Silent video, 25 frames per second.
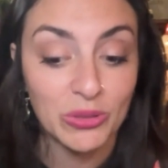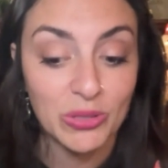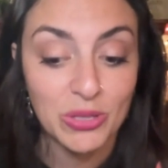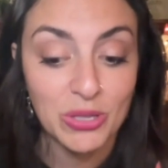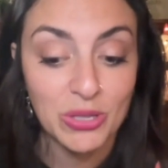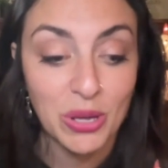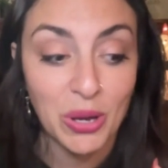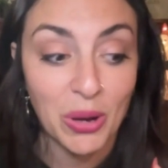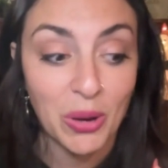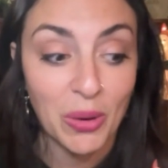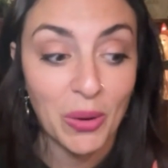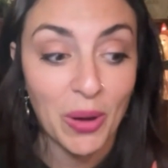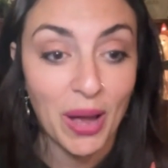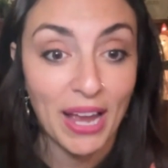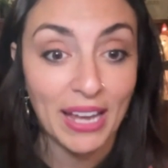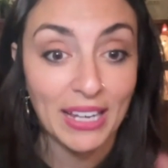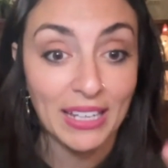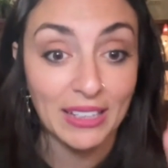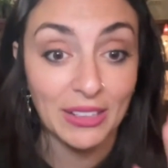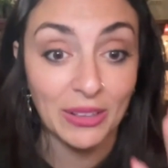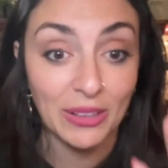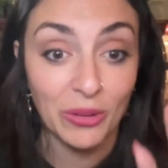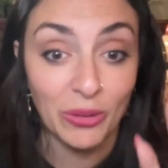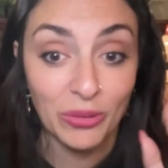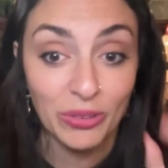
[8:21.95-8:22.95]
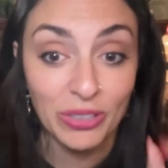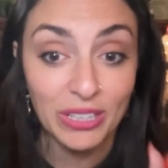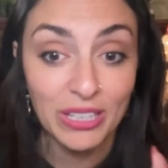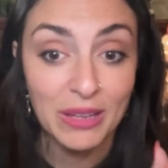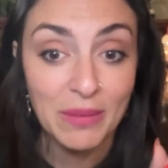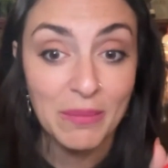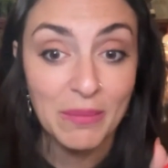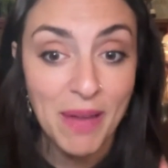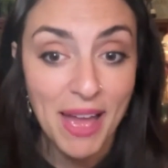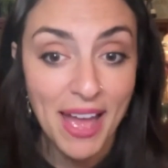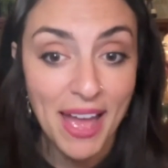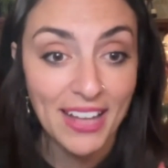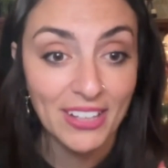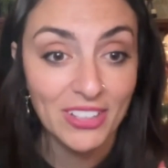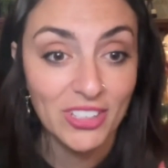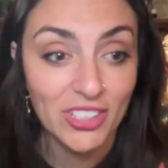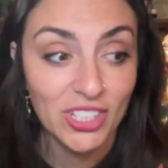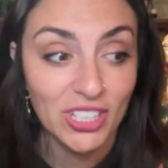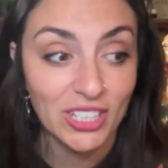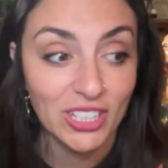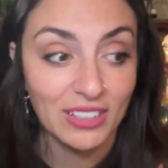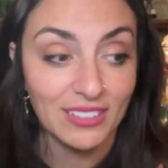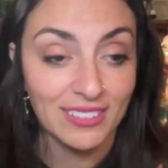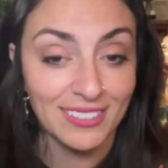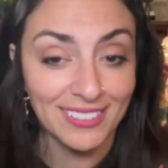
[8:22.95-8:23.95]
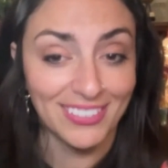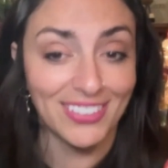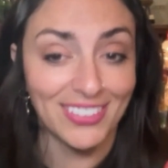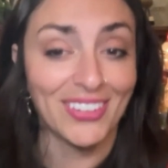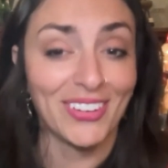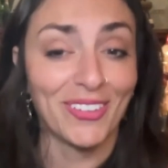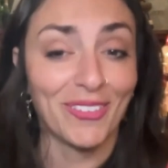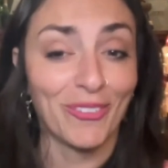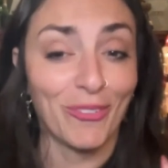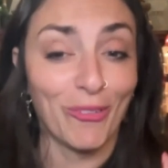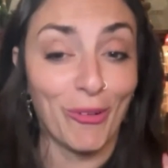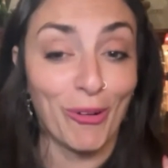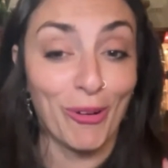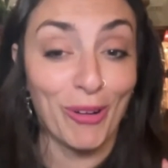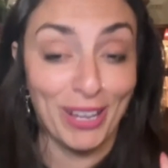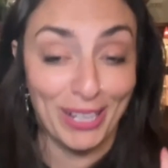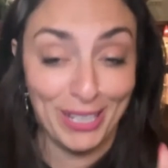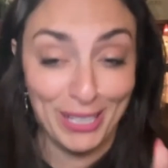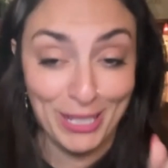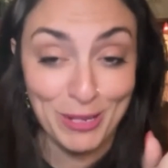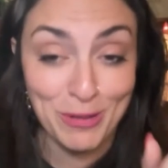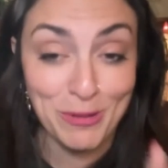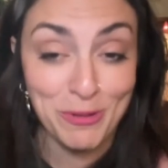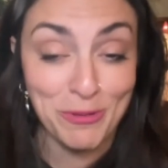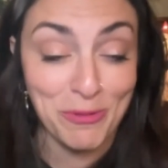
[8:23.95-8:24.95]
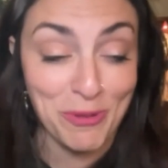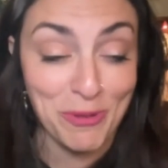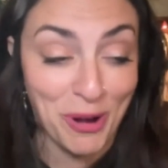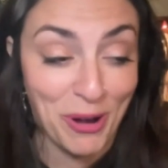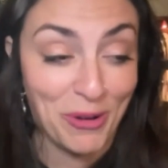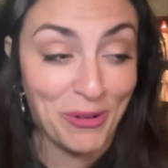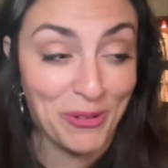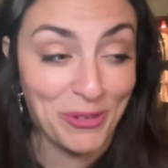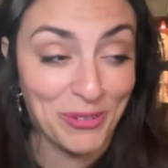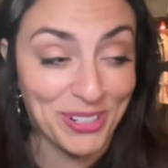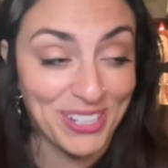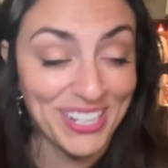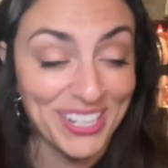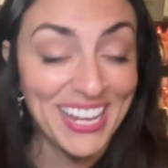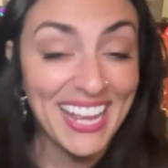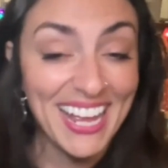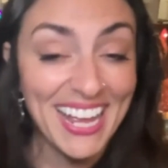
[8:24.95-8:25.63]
So I can only imagine what you wrote.